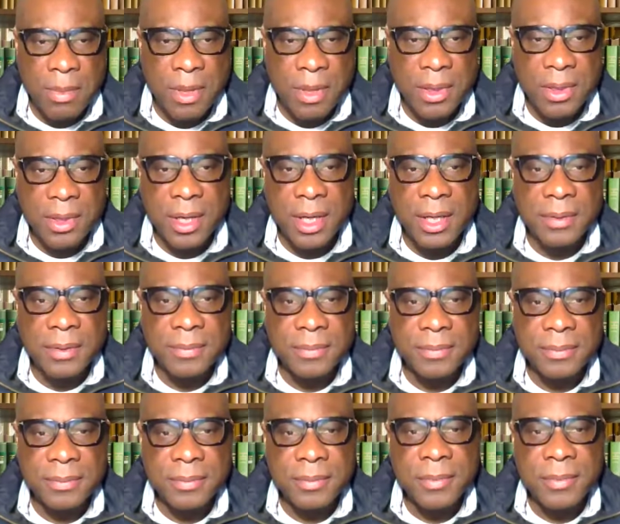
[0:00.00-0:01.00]
Number 3,
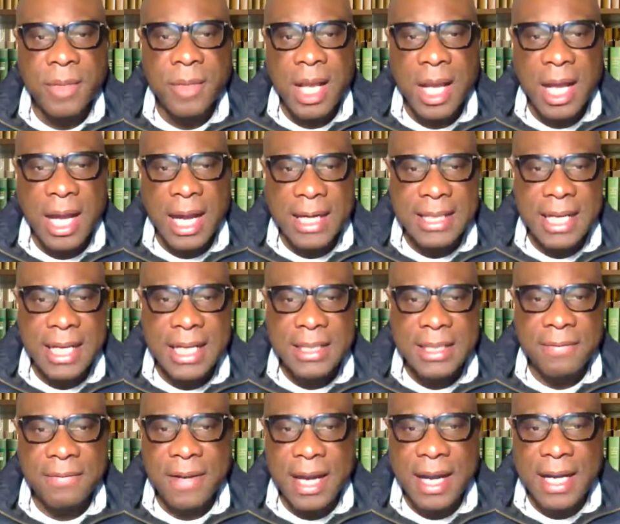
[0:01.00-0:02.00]

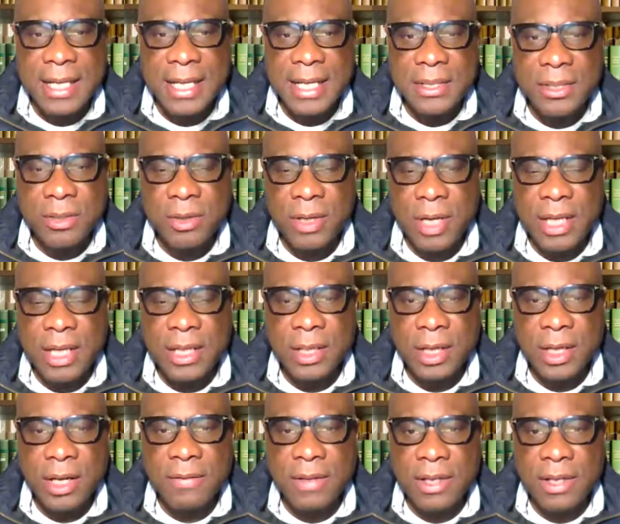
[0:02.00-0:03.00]
identify the
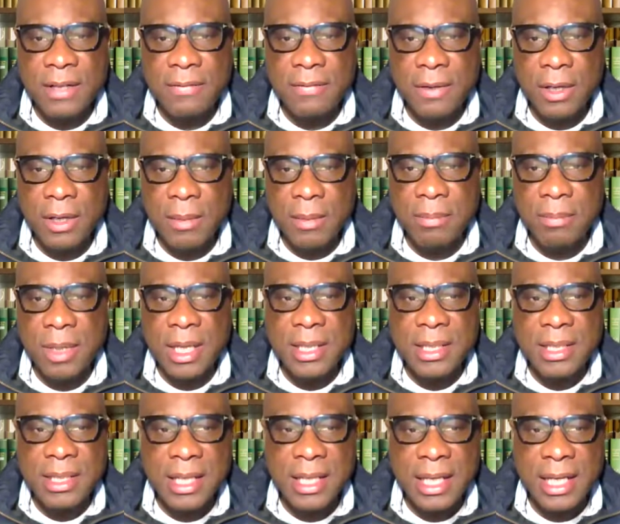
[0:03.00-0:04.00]
trend of the
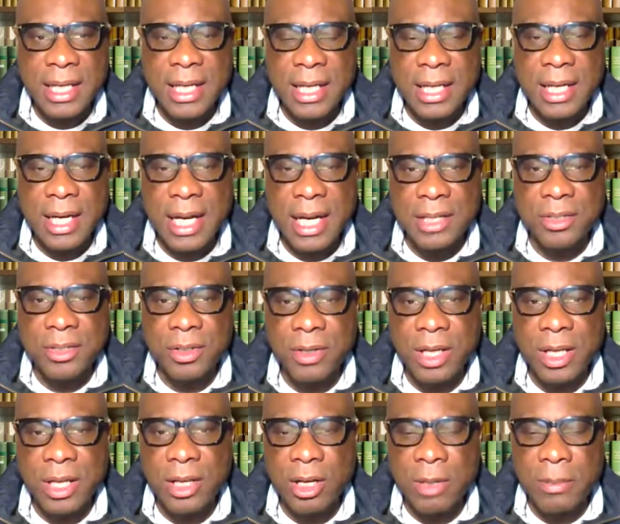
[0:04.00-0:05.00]
development in
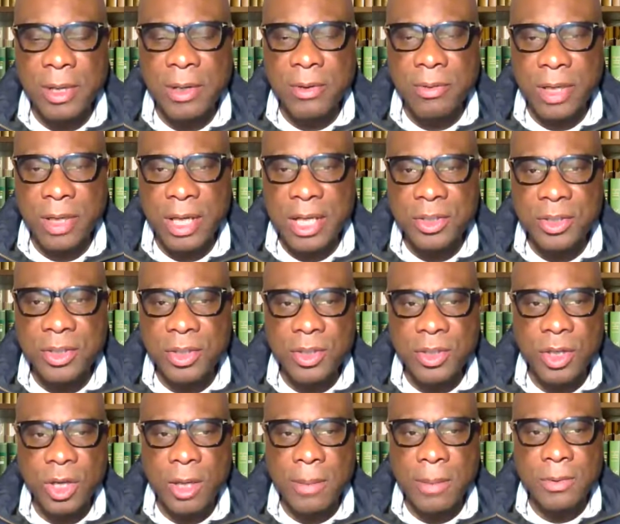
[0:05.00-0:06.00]
international economic
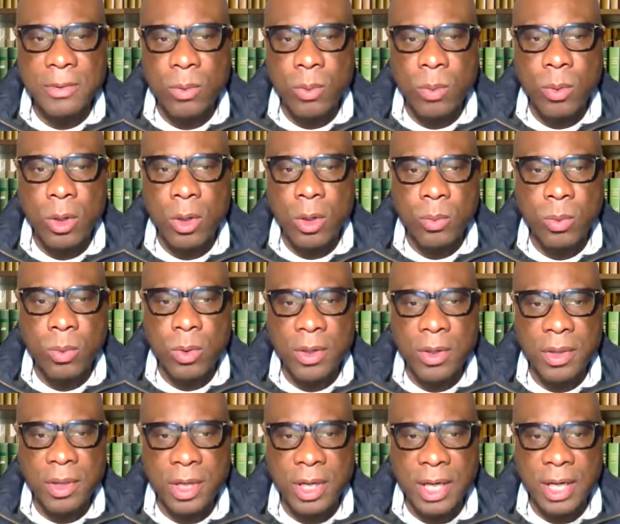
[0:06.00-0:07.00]
relations up to World
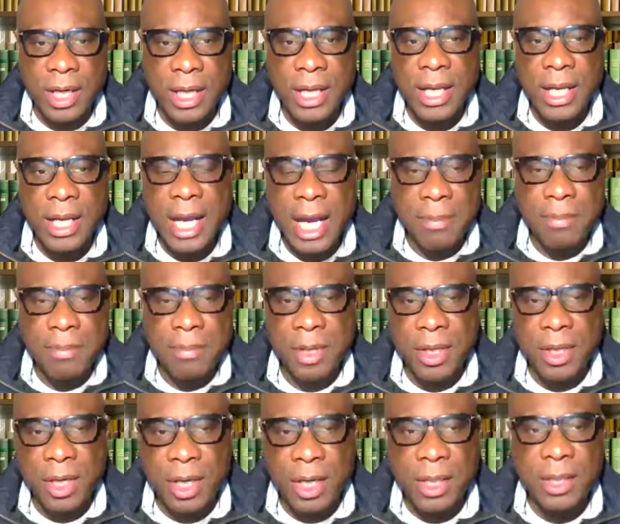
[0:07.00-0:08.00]
War III and
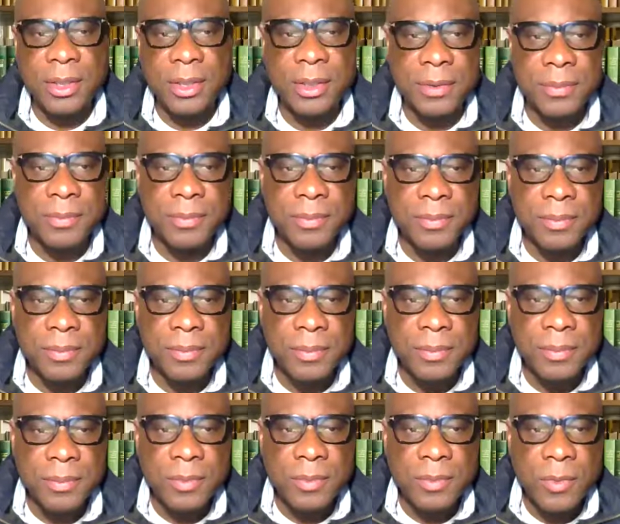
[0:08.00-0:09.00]
beyond.
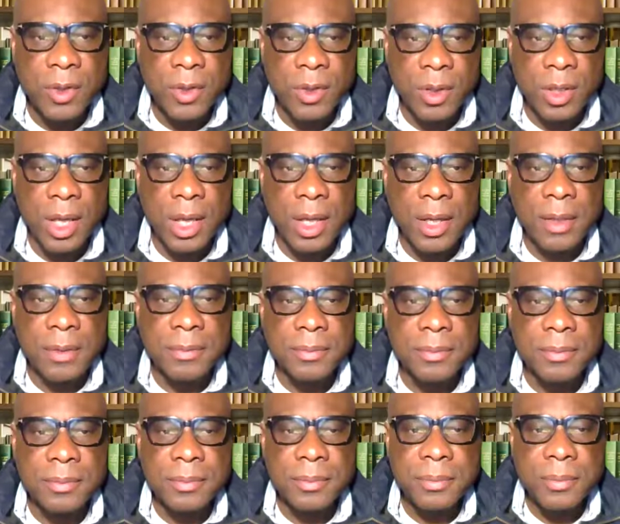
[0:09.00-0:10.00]
Okay,
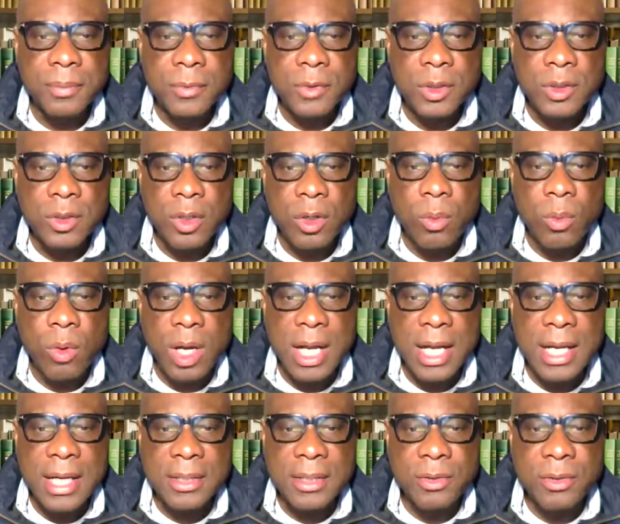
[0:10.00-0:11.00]
so
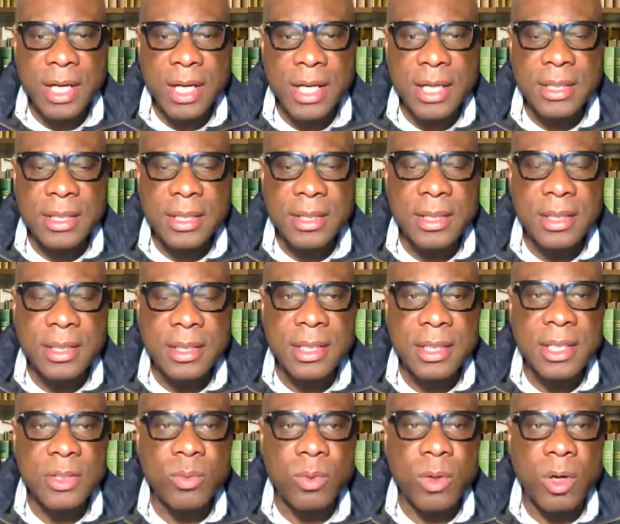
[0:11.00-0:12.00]
what are the trends
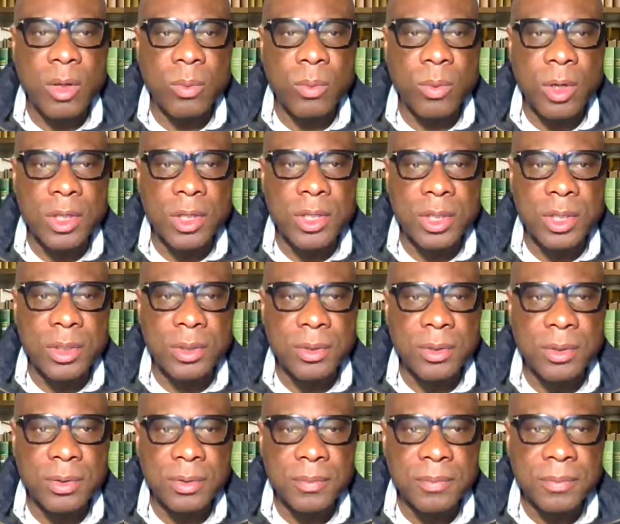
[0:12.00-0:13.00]
since World War
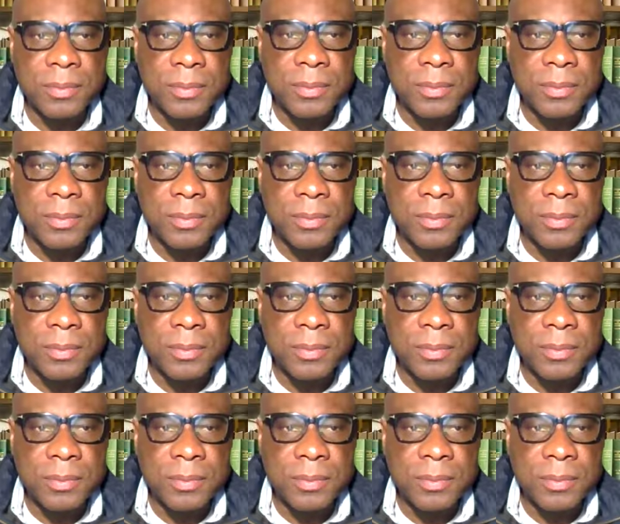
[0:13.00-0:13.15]
II?